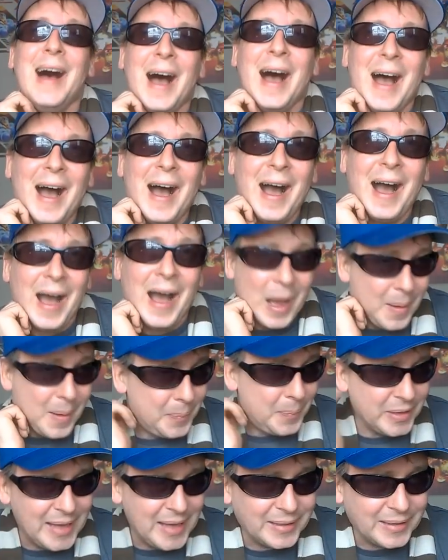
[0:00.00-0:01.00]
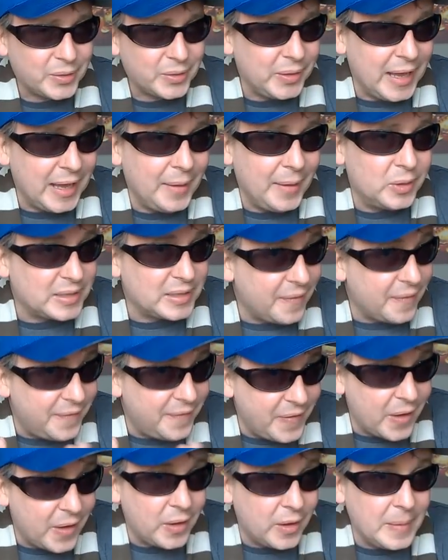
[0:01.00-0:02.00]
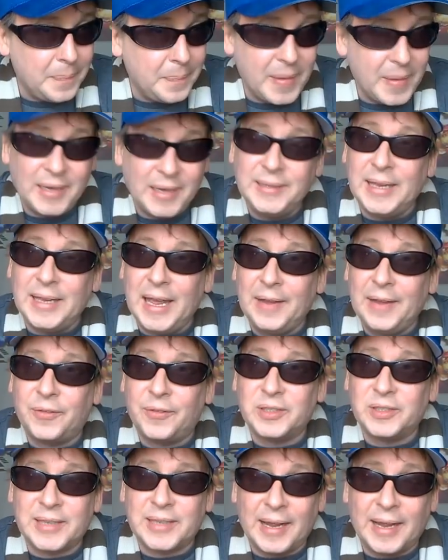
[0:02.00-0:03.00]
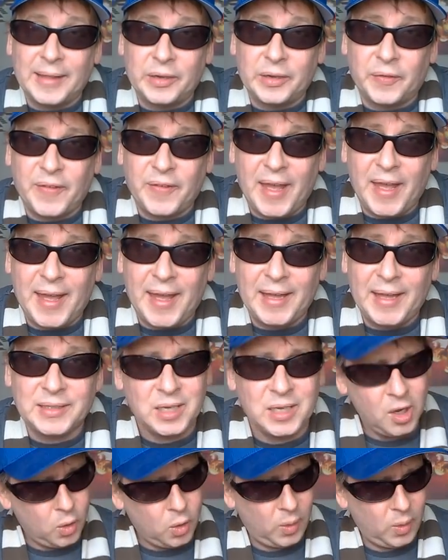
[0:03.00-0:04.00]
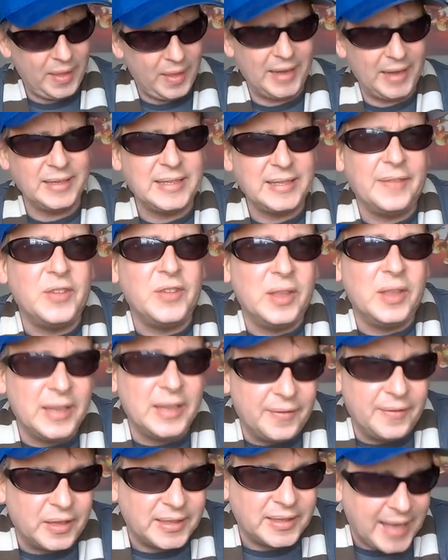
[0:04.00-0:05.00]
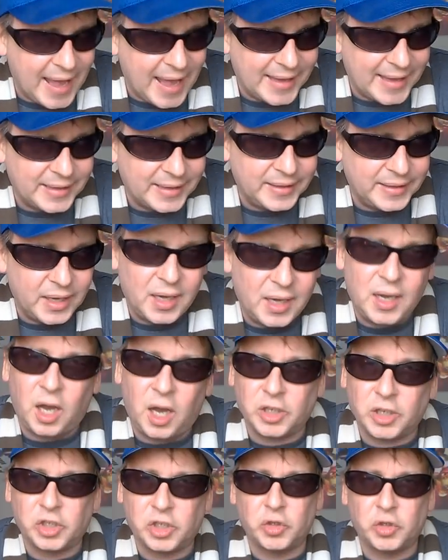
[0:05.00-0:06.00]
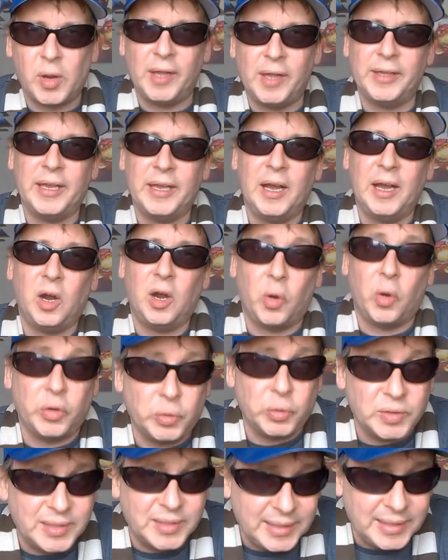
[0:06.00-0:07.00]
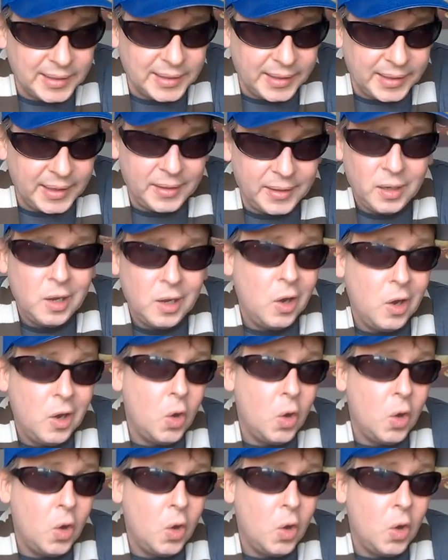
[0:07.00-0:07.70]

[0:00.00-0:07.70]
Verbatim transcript: uh, but yesterday was a very big day for Skylander fans. Well, that is if you live in Canada, Australia, or New Zealand.